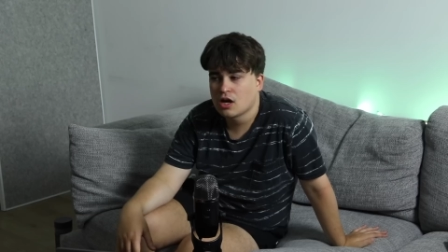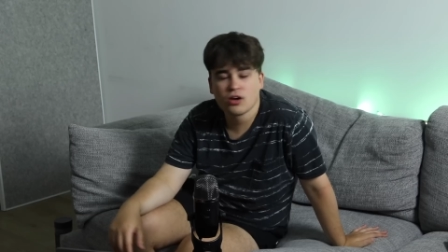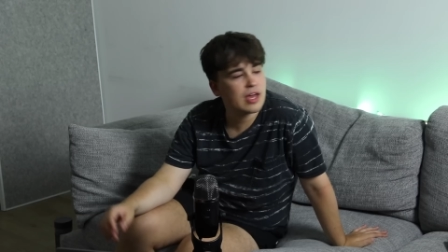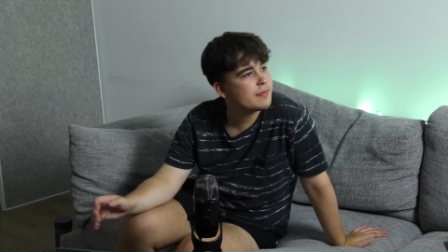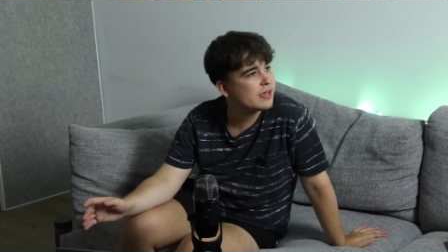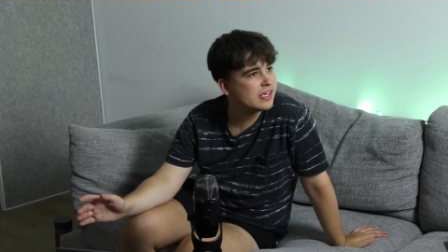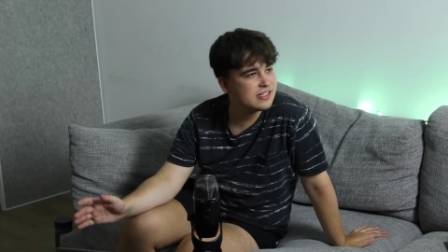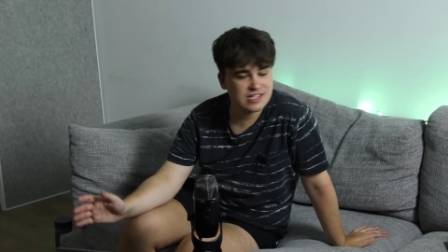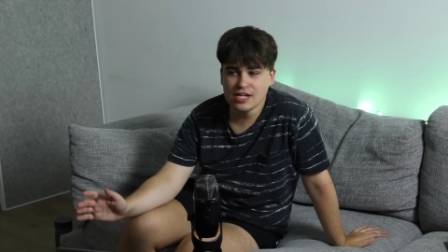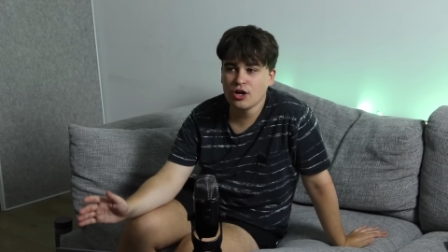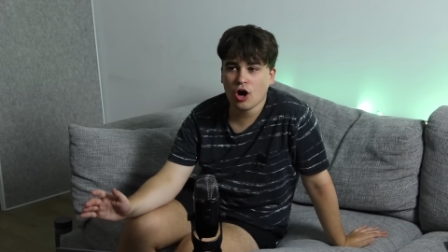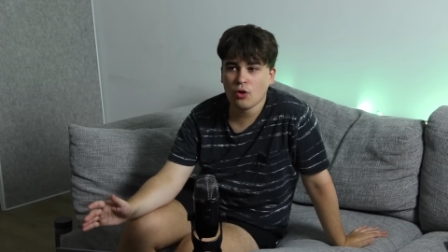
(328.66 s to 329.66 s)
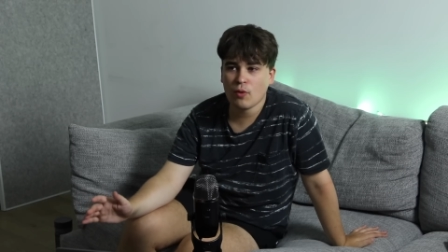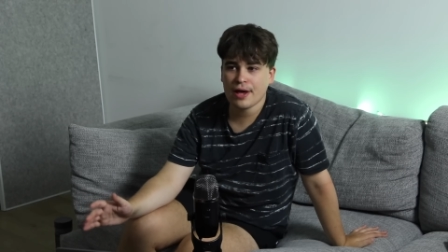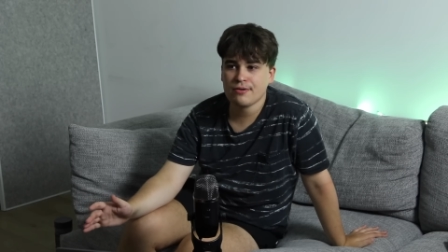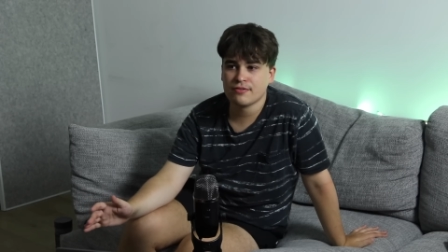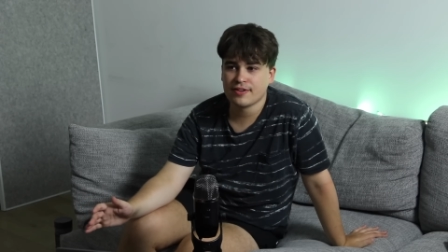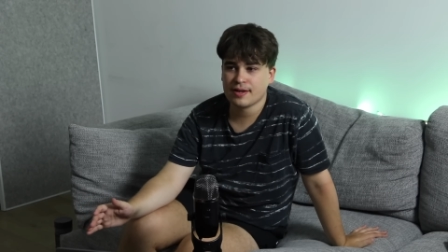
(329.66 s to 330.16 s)
Okay, but has he got away
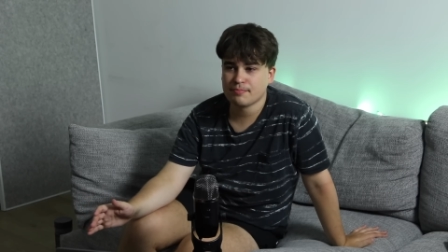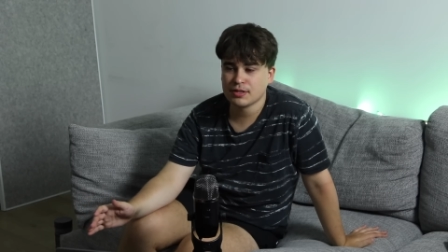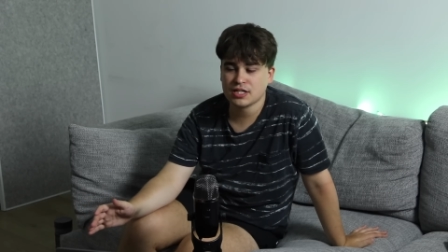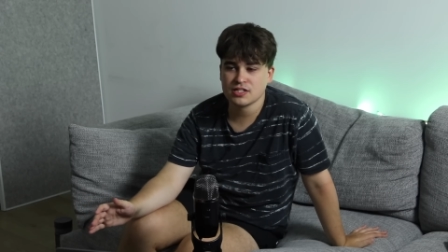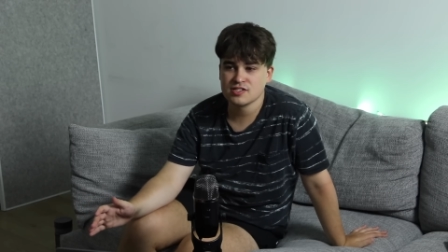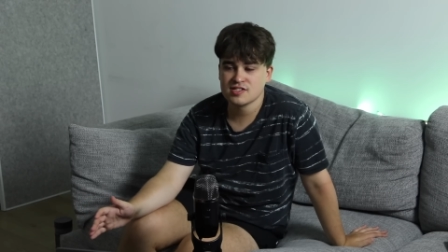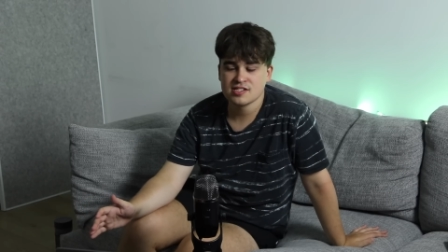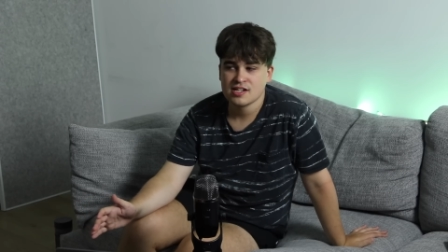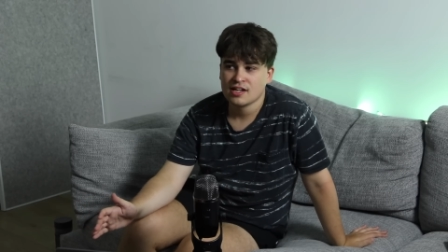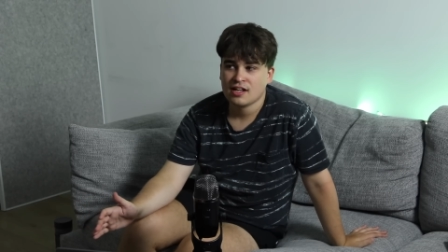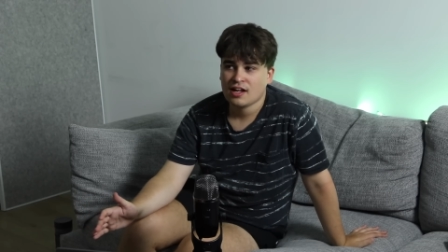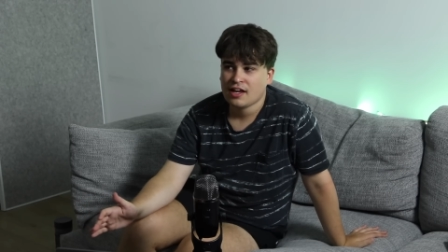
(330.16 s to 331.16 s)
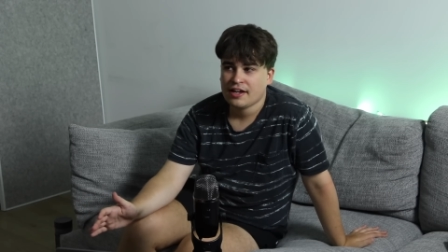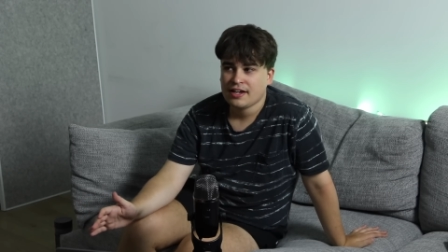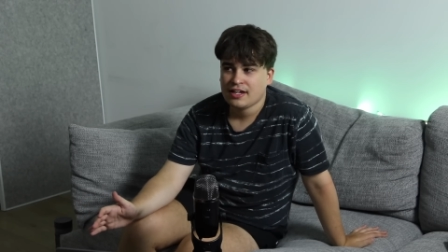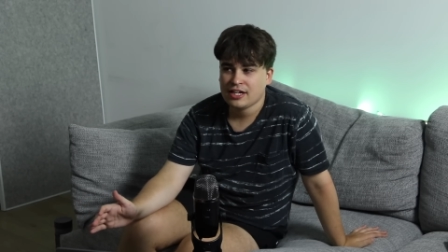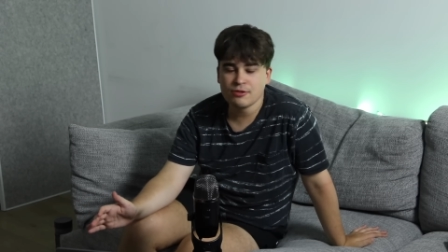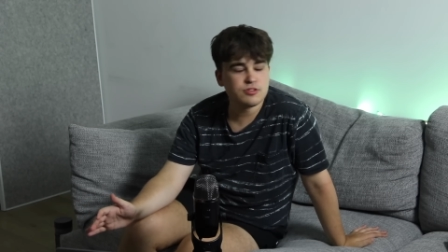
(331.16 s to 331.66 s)
with it because
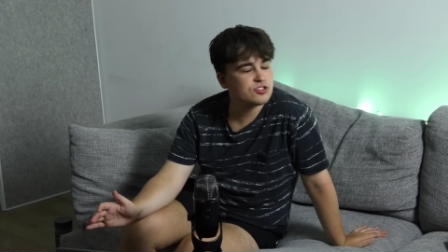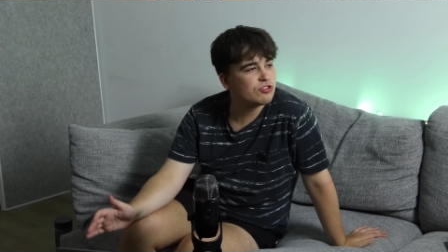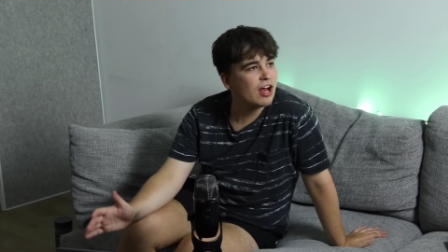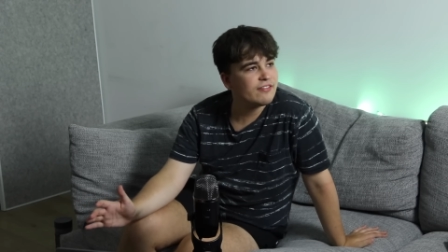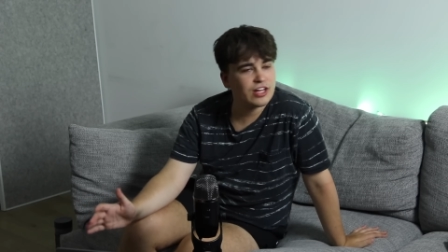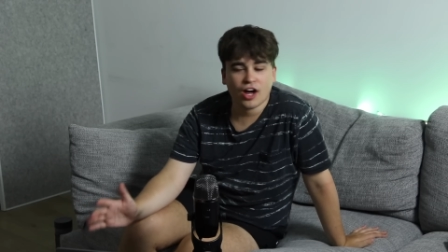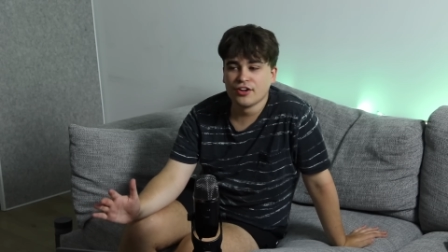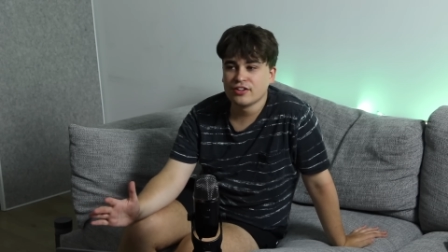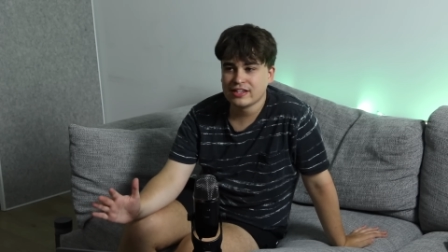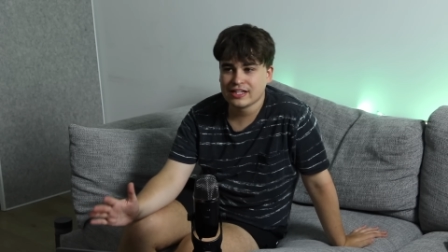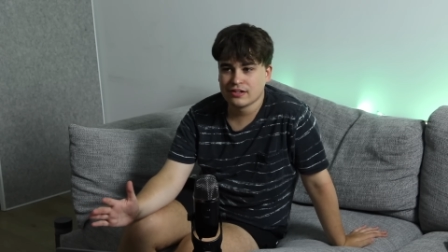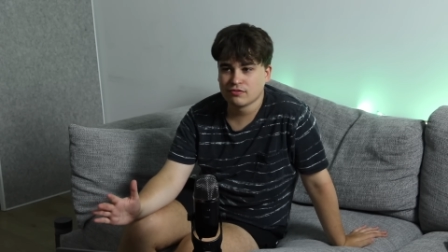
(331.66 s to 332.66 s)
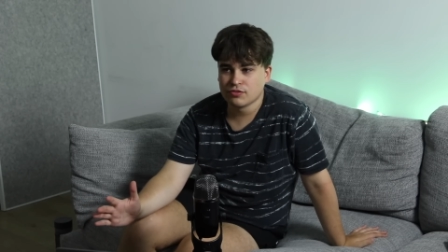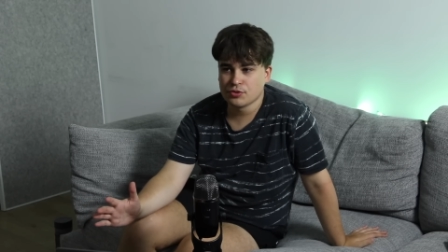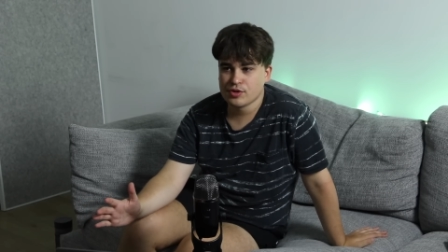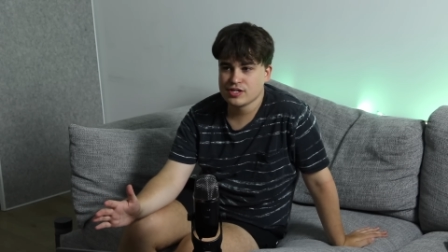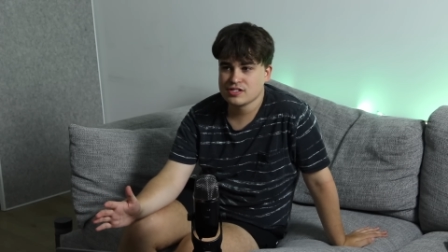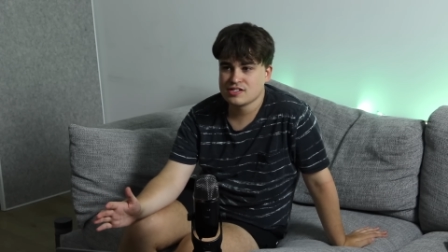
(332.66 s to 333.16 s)
he was driving under the
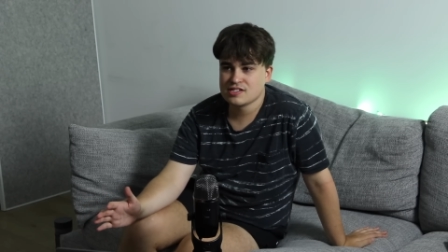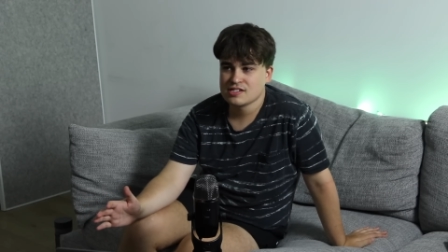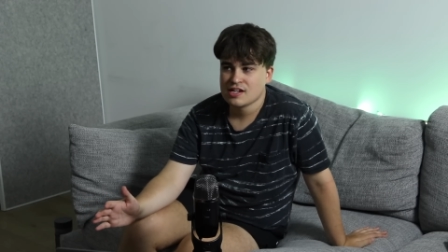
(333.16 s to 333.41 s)
influence.